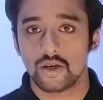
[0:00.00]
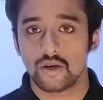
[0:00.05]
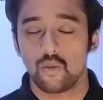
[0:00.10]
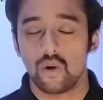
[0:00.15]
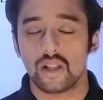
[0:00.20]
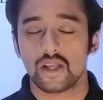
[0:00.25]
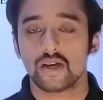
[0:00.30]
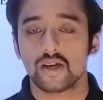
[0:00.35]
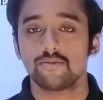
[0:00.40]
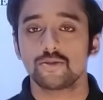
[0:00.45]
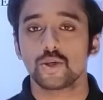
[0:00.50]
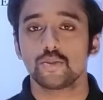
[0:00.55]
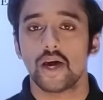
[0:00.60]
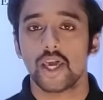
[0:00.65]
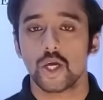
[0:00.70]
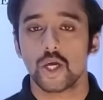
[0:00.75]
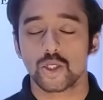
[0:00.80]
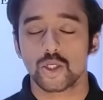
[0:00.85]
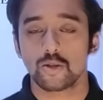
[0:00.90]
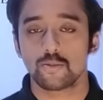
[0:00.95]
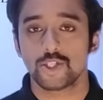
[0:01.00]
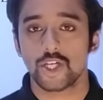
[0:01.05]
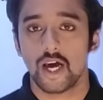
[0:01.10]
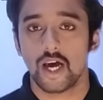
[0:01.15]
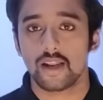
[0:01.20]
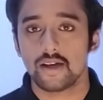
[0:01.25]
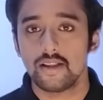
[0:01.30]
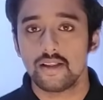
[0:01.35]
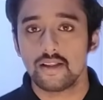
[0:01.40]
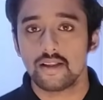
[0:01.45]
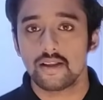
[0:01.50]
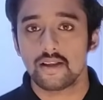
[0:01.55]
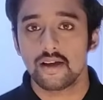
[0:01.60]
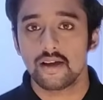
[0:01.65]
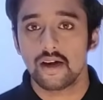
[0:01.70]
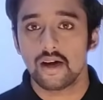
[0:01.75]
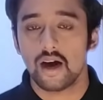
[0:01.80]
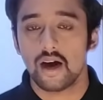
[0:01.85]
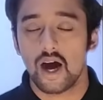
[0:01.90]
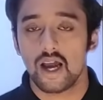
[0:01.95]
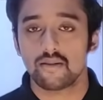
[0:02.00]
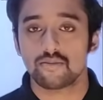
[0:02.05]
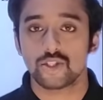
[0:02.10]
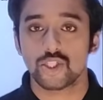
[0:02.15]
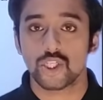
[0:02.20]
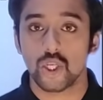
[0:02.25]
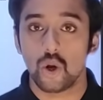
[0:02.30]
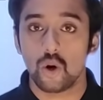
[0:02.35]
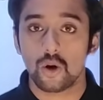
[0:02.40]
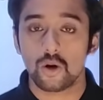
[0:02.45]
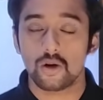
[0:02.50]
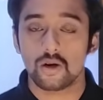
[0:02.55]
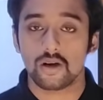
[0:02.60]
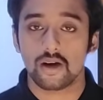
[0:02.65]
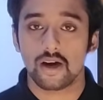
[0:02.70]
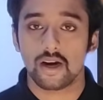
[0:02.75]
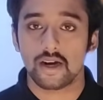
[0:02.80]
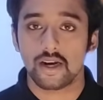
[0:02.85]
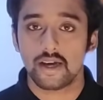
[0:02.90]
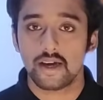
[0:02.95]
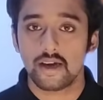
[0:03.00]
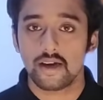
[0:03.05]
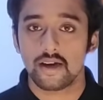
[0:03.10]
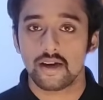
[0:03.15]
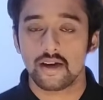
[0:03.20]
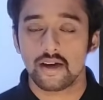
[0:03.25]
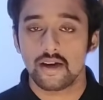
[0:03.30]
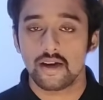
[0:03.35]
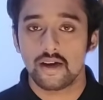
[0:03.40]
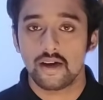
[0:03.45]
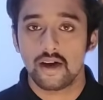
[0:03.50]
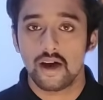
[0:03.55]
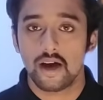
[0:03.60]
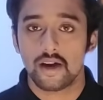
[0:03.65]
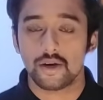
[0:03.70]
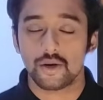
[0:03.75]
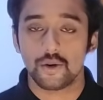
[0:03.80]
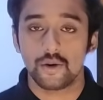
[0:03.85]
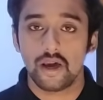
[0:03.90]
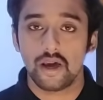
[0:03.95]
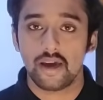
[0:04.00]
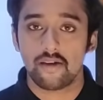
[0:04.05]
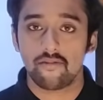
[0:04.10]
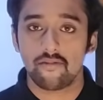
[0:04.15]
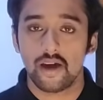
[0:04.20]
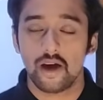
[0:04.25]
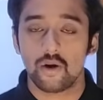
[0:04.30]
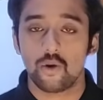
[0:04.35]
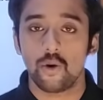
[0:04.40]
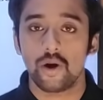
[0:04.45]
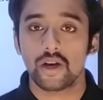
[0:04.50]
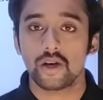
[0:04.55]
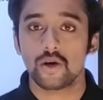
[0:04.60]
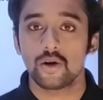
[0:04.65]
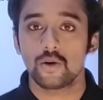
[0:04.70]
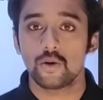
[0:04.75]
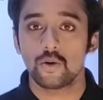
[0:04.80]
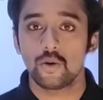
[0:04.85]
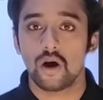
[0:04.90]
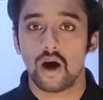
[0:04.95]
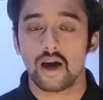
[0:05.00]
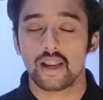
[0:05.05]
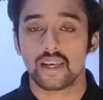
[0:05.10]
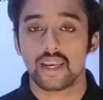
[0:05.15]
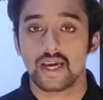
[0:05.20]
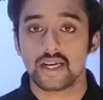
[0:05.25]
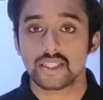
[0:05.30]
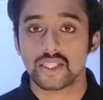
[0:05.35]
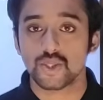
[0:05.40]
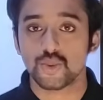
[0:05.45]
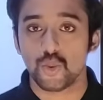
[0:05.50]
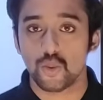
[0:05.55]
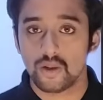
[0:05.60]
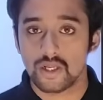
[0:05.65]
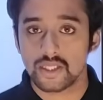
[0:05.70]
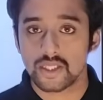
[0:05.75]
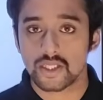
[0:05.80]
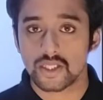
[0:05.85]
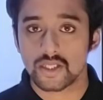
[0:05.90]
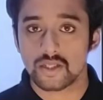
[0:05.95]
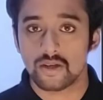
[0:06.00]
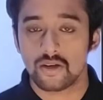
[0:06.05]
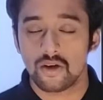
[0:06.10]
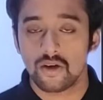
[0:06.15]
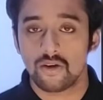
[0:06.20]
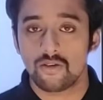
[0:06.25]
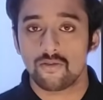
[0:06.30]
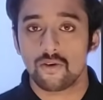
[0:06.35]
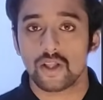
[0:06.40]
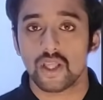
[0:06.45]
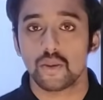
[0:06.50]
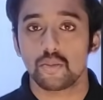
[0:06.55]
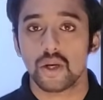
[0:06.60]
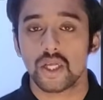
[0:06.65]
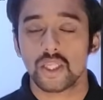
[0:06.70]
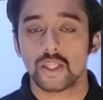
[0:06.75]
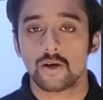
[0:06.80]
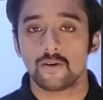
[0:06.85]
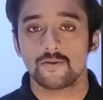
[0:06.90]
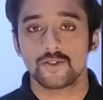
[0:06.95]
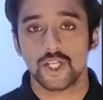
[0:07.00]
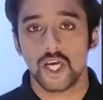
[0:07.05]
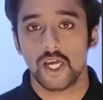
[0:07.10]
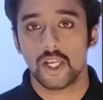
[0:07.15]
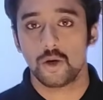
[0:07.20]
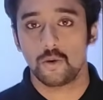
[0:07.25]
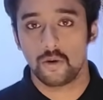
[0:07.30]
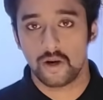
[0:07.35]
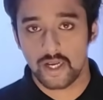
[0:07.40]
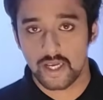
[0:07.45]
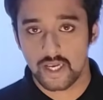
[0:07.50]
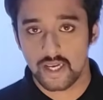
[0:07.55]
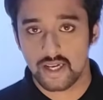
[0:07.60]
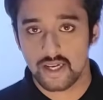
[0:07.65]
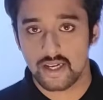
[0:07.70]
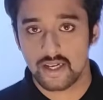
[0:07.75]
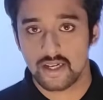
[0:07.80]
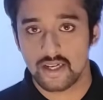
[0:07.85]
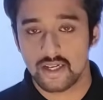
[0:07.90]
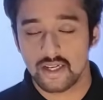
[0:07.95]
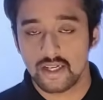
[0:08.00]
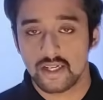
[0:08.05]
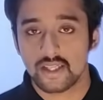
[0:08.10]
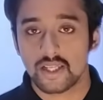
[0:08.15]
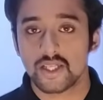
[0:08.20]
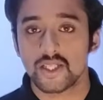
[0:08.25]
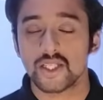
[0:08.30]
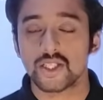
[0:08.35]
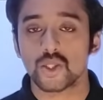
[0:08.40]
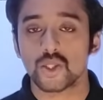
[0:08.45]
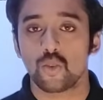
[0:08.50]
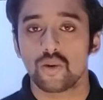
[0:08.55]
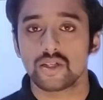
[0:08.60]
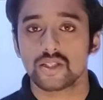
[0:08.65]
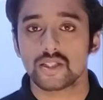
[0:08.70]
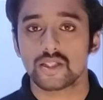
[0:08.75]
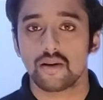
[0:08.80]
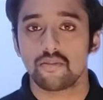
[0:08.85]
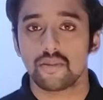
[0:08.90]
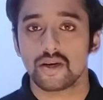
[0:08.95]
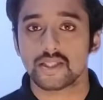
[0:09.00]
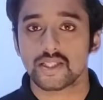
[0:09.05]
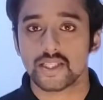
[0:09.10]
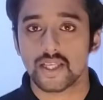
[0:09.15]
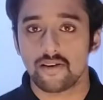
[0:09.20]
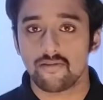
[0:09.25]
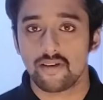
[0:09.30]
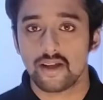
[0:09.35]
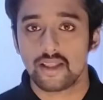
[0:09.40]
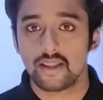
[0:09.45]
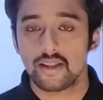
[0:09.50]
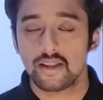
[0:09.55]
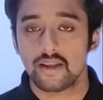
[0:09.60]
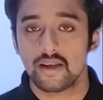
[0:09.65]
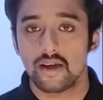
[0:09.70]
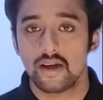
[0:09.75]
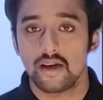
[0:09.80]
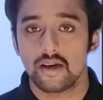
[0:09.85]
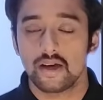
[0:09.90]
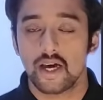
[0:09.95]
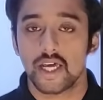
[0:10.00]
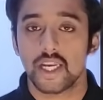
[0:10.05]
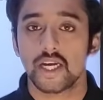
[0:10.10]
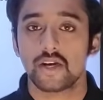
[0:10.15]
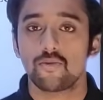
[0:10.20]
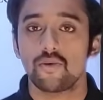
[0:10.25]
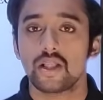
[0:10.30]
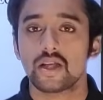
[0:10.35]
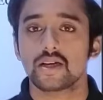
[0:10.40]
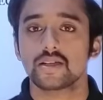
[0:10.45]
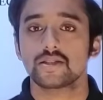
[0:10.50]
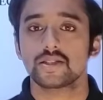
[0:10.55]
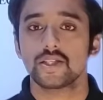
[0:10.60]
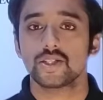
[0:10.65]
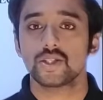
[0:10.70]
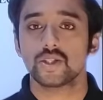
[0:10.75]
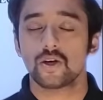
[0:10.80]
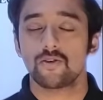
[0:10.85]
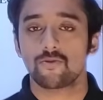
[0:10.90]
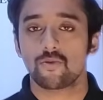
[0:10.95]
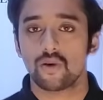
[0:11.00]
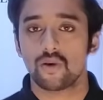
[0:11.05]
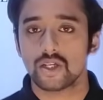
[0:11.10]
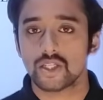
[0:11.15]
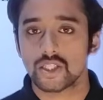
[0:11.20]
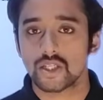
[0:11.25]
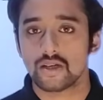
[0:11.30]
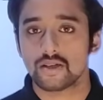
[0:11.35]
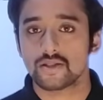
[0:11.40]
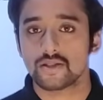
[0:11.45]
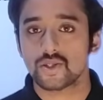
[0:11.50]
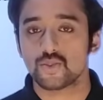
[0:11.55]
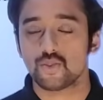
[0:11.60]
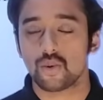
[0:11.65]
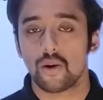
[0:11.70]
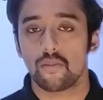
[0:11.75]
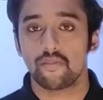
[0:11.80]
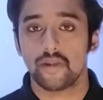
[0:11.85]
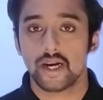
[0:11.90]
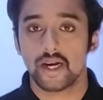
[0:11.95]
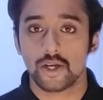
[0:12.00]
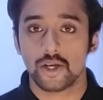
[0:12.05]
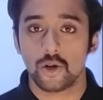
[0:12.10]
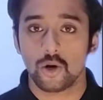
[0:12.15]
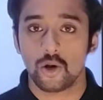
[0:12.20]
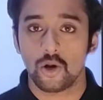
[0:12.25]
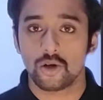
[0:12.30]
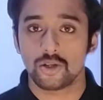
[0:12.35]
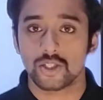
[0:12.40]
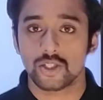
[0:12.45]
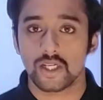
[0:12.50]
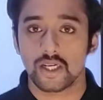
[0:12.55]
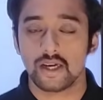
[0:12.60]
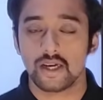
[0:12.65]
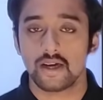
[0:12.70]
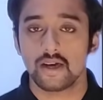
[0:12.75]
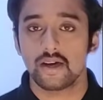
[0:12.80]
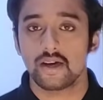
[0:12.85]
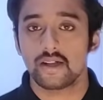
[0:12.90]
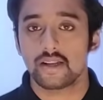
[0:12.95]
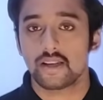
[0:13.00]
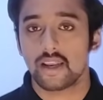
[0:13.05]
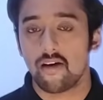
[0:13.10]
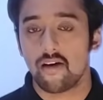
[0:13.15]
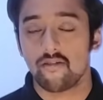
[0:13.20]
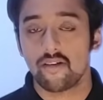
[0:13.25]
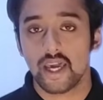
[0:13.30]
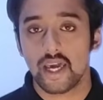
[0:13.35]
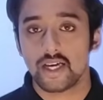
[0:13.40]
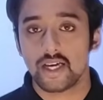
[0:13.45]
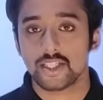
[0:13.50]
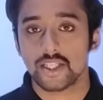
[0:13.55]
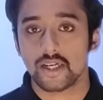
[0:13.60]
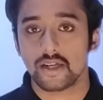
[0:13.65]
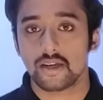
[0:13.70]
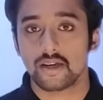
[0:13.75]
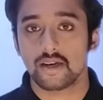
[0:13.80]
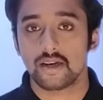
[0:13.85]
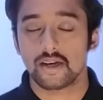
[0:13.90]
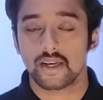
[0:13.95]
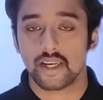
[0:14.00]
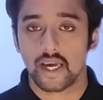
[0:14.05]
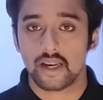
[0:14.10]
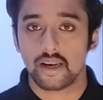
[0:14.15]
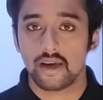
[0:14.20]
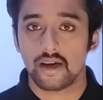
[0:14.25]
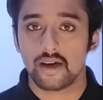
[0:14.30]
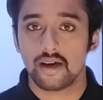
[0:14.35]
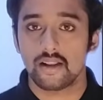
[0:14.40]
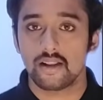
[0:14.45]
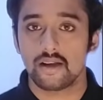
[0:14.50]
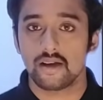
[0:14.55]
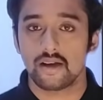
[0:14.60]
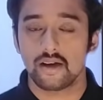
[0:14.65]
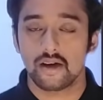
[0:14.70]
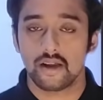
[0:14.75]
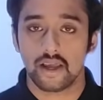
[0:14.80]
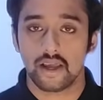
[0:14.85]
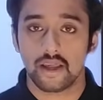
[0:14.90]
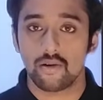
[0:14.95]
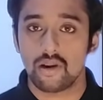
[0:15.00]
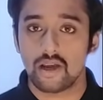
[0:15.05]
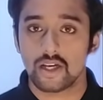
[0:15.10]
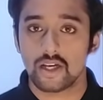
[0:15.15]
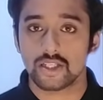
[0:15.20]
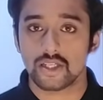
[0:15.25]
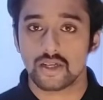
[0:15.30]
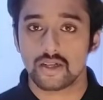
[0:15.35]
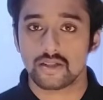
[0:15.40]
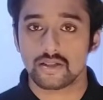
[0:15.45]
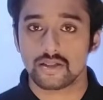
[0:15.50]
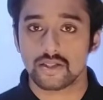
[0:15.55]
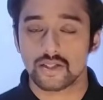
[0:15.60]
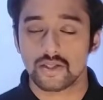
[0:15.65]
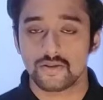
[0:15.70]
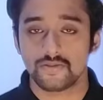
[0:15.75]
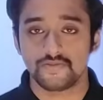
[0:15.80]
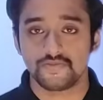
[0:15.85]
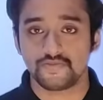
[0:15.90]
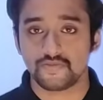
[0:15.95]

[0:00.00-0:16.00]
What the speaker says: Welcome to my YouTube channel. I am Shlok Kulkarni and today we are going to do our next quiz for the month of January. This is quiz number 7 and it will consist of questions from meteorology, navigation, technical, regulations,